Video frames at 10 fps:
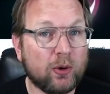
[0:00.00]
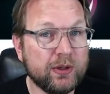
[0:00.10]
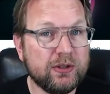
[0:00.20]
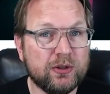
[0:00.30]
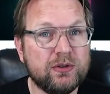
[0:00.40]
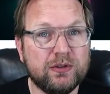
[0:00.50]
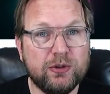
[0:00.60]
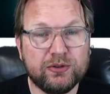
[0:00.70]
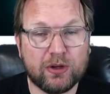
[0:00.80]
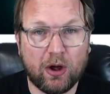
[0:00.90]
Or you could
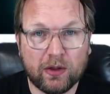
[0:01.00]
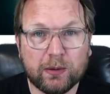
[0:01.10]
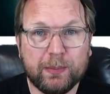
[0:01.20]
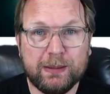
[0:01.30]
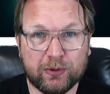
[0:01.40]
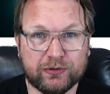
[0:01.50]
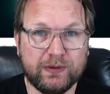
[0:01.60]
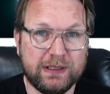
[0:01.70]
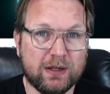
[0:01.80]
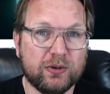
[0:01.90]
use other people's
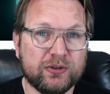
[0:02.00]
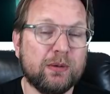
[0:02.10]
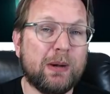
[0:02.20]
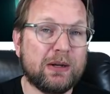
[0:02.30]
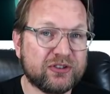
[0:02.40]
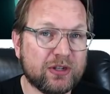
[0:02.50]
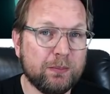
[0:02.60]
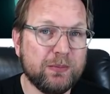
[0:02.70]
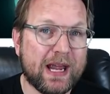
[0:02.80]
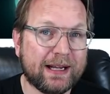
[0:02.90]
videos about
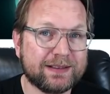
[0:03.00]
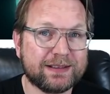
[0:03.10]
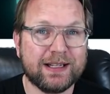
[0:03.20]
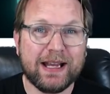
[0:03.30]
subjects